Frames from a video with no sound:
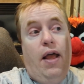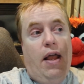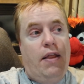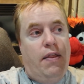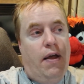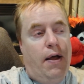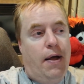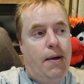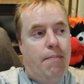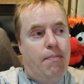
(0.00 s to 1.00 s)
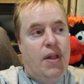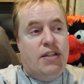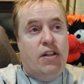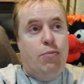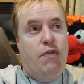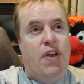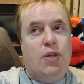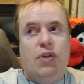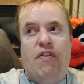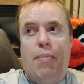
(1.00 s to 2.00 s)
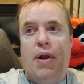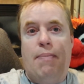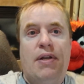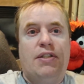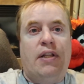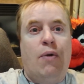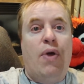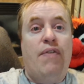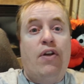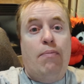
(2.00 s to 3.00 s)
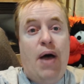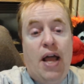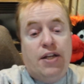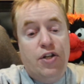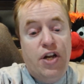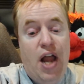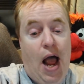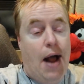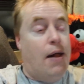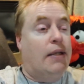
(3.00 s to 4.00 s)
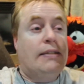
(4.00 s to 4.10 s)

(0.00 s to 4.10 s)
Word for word: And um, that's how the movie ends, with everybody basically waving goodbye to Nana.